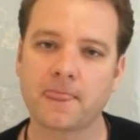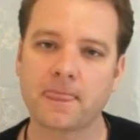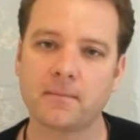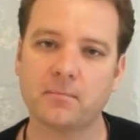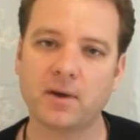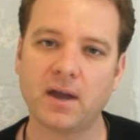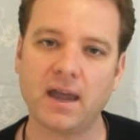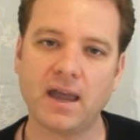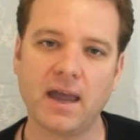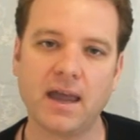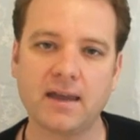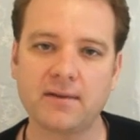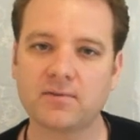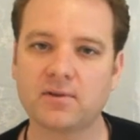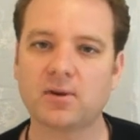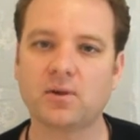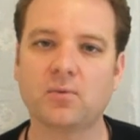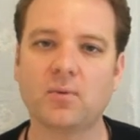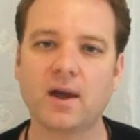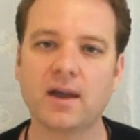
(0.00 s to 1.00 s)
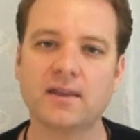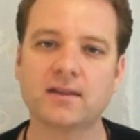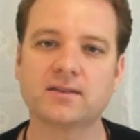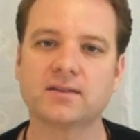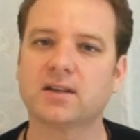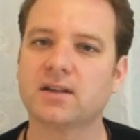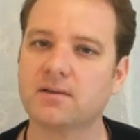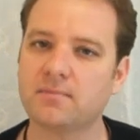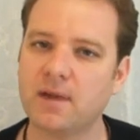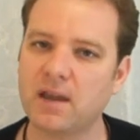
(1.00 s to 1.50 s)
behave in a way that's
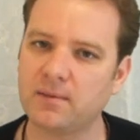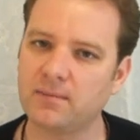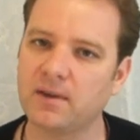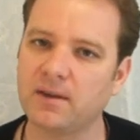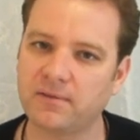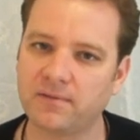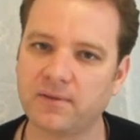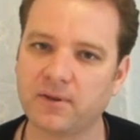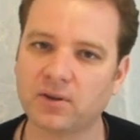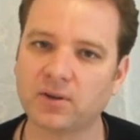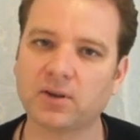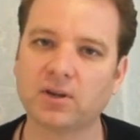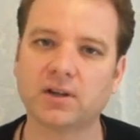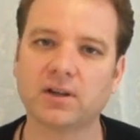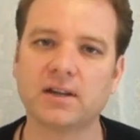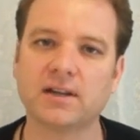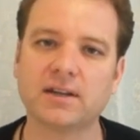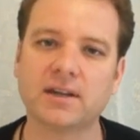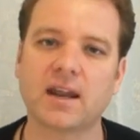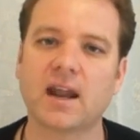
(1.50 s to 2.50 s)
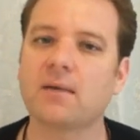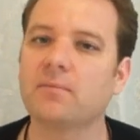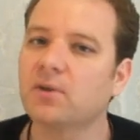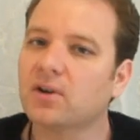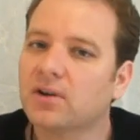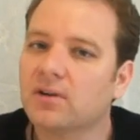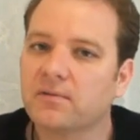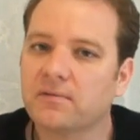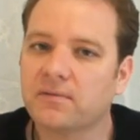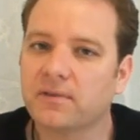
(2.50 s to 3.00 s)
going to make me feel good, and then I'm
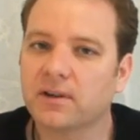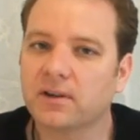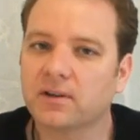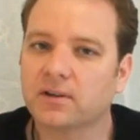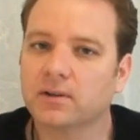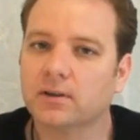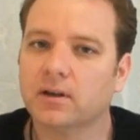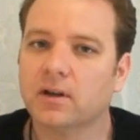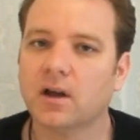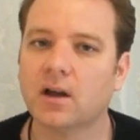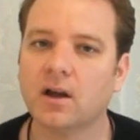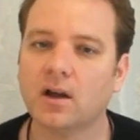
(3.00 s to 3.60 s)
going to feel